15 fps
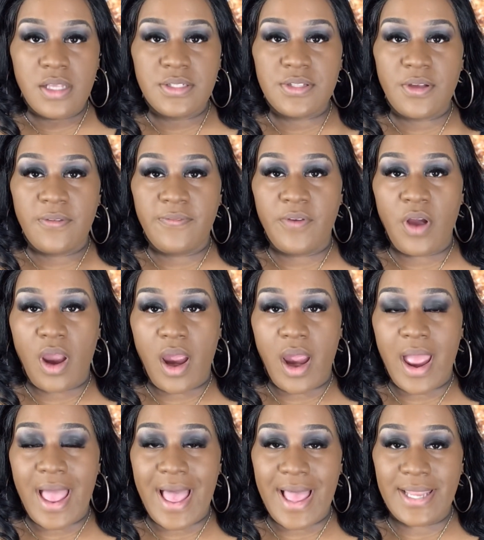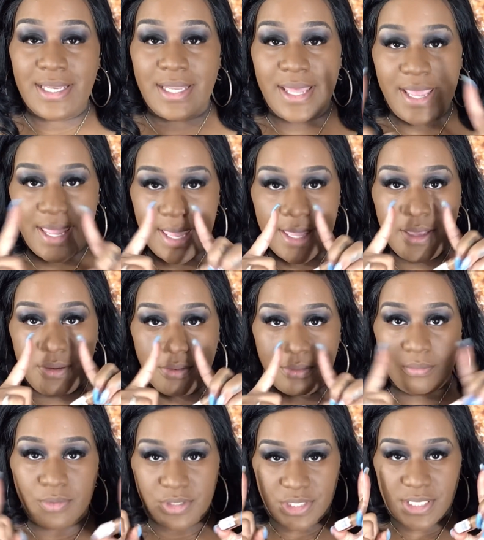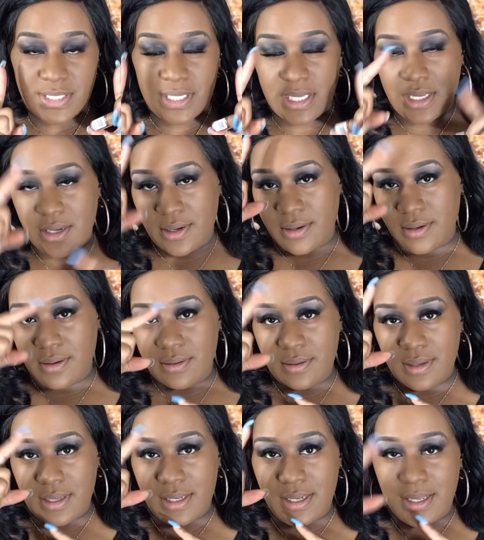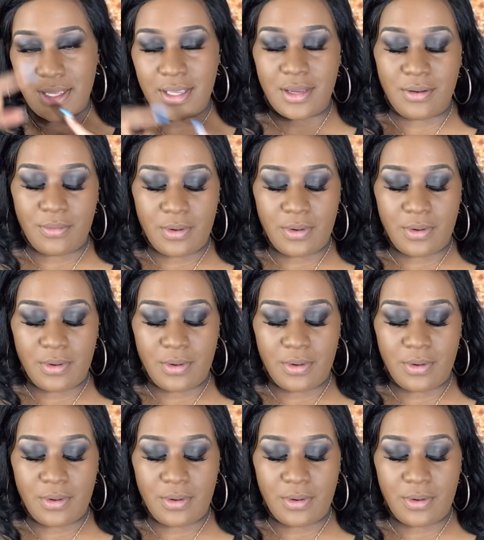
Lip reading: So for our highlight, which is here and here,